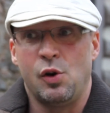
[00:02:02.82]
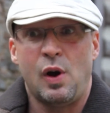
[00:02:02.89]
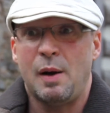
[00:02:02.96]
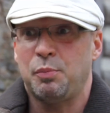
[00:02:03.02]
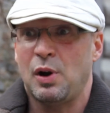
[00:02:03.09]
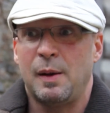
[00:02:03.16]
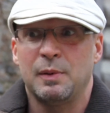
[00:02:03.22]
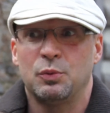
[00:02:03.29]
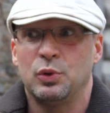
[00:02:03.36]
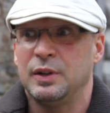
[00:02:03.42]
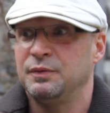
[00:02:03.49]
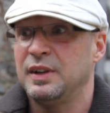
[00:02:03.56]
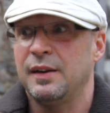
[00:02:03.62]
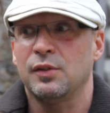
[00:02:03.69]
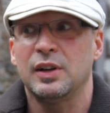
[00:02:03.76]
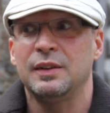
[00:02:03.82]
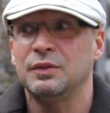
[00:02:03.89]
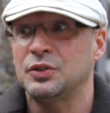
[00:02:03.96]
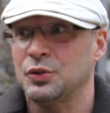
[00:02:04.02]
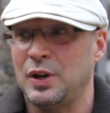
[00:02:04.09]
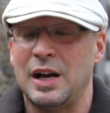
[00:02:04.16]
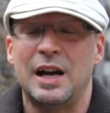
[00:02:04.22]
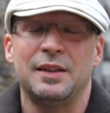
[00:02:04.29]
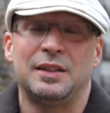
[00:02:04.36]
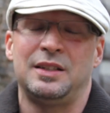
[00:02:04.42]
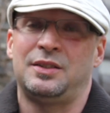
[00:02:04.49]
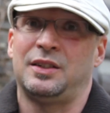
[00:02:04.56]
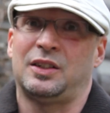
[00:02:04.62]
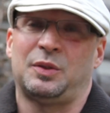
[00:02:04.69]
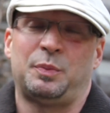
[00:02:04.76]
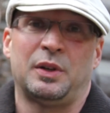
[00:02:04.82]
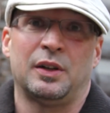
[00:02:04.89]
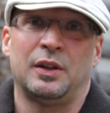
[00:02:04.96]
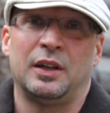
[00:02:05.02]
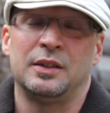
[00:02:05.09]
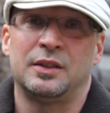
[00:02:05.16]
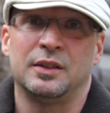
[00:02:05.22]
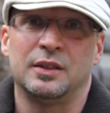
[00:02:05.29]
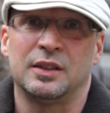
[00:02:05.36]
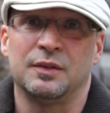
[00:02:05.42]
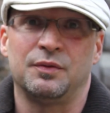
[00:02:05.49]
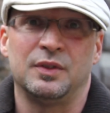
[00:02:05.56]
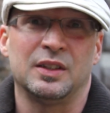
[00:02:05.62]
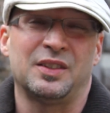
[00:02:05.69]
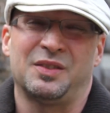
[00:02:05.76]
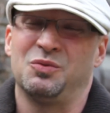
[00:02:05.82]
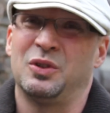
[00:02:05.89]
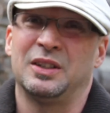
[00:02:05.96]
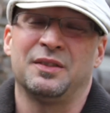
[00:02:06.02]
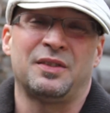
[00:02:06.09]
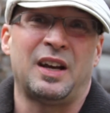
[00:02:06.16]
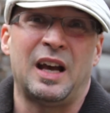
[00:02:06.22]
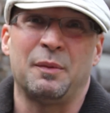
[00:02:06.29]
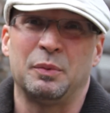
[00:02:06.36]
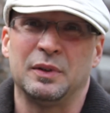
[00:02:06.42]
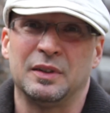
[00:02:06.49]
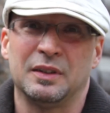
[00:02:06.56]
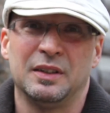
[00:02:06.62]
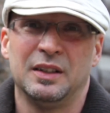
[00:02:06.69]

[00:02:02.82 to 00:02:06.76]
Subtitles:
I probably would have never even tried these experiences if this wouldn't have happened.